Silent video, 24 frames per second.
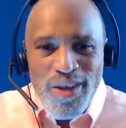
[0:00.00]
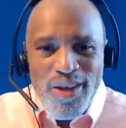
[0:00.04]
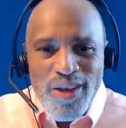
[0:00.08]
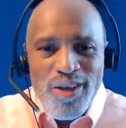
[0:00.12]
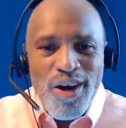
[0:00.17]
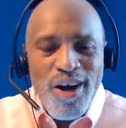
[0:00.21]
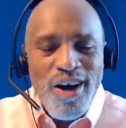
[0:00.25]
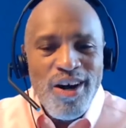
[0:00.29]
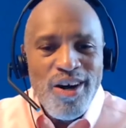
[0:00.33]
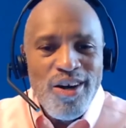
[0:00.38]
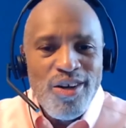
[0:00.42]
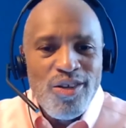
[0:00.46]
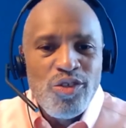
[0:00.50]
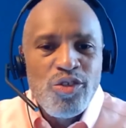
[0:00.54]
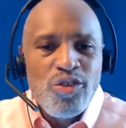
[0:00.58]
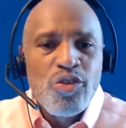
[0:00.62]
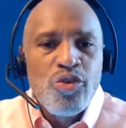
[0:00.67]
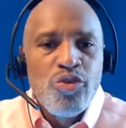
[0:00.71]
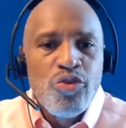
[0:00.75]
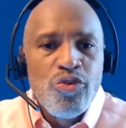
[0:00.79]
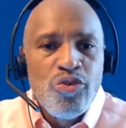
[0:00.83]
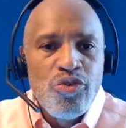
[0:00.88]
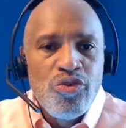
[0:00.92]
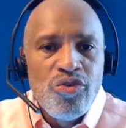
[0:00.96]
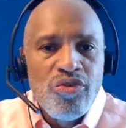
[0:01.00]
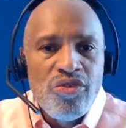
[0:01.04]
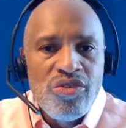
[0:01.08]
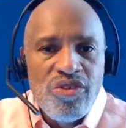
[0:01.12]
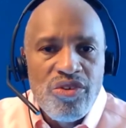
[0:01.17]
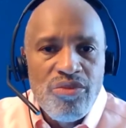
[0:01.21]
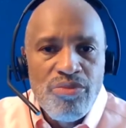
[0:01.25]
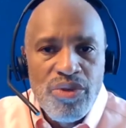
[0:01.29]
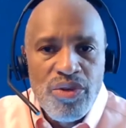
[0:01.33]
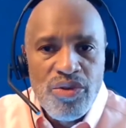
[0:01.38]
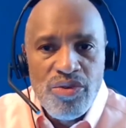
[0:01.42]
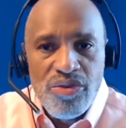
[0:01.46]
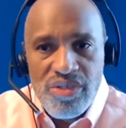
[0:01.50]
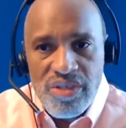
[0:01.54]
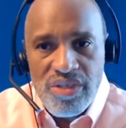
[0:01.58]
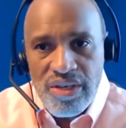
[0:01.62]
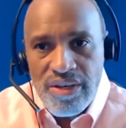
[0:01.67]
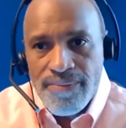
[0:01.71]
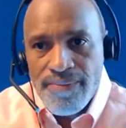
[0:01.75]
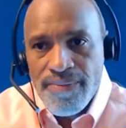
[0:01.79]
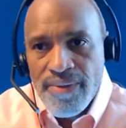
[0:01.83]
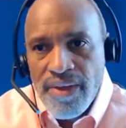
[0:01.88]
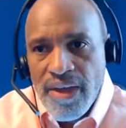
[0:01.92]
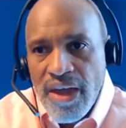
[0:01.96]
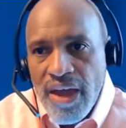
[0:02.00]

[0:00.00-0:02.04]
to music